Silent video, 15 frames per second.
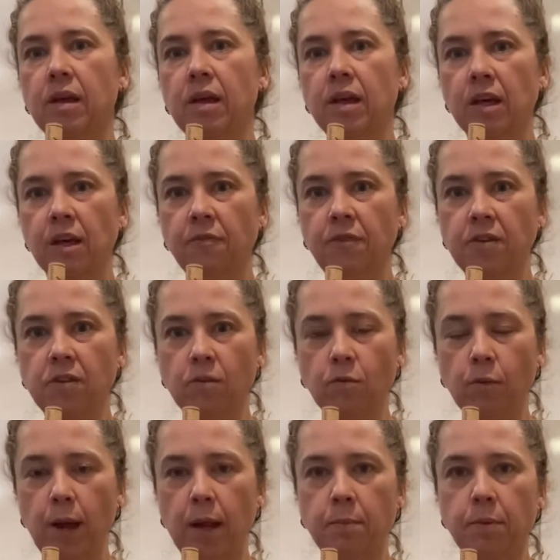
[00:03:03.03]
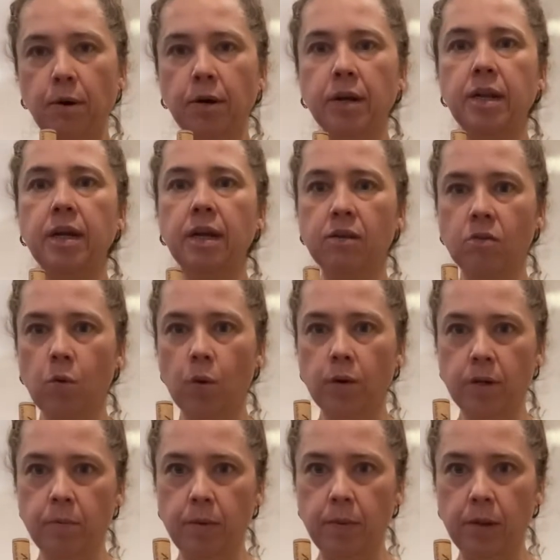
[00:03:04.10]
if it's a red Burgundy, it's going
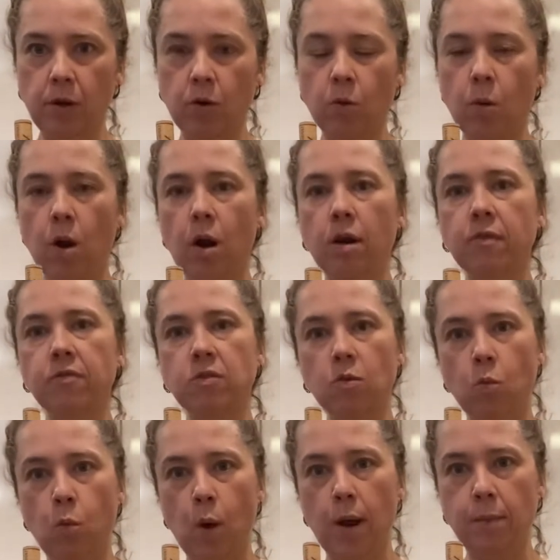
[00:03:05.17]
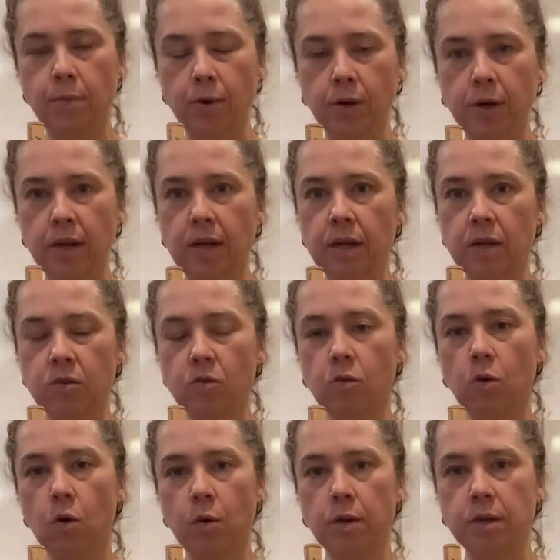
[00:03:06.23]
to be Pinot Noir. If it's a white Burgundy, it's
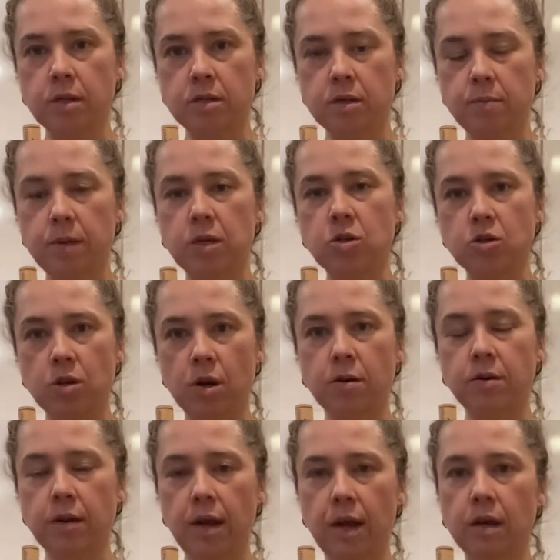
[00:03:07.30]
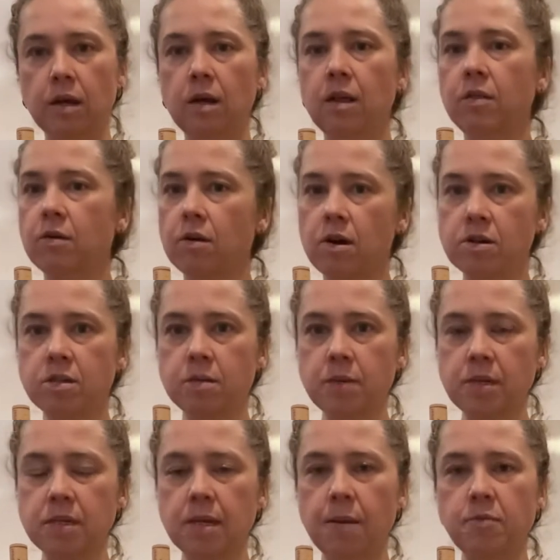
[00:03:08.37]
going to be Chardonnay. There are some
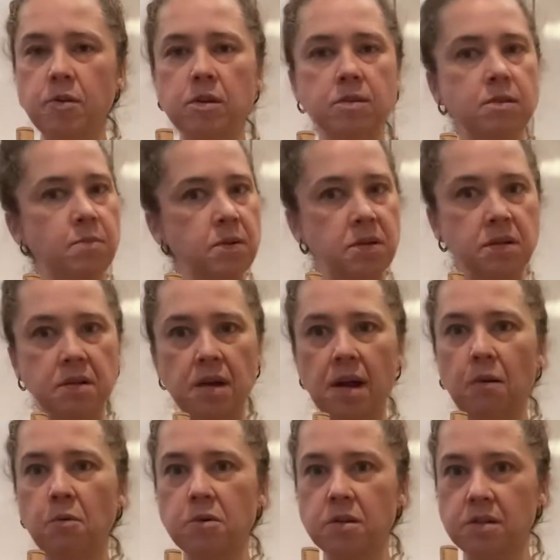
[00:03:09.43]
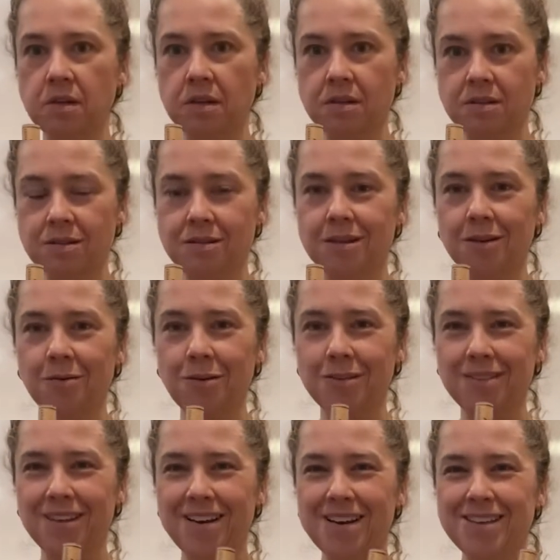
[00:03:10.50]
exceptions, but today we're just going to stick with
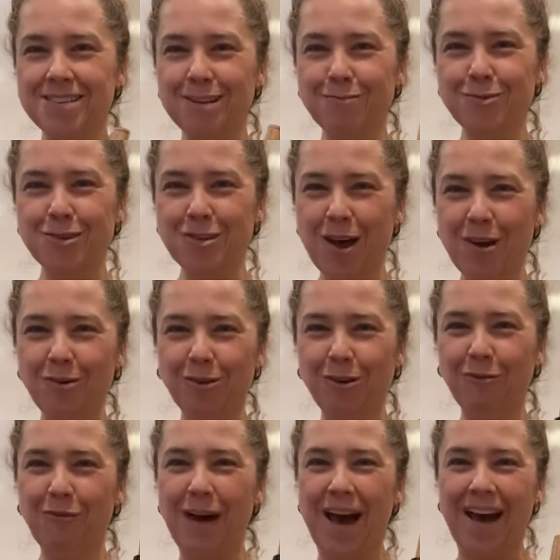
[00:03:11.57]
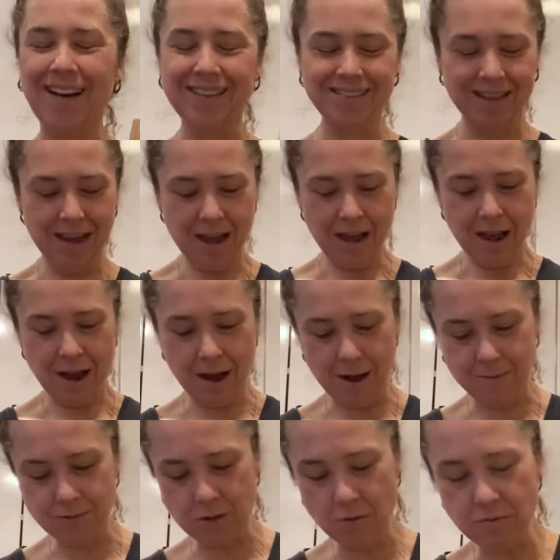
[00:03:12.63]
some general facts.
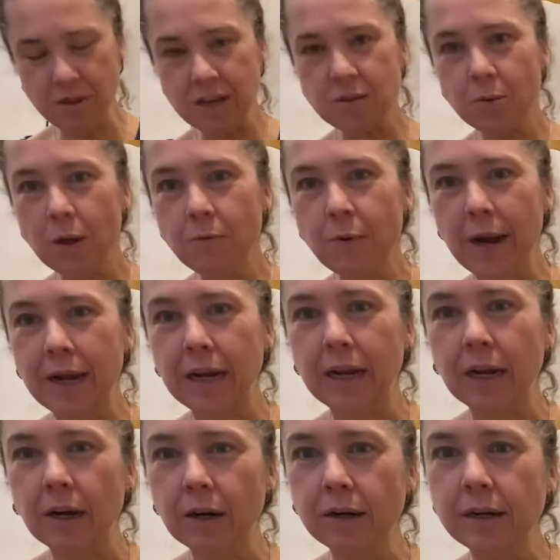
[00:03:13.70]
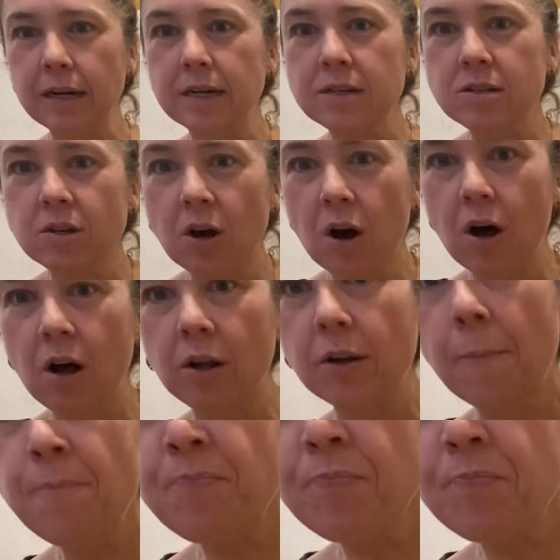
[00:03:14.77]
So this one right here is called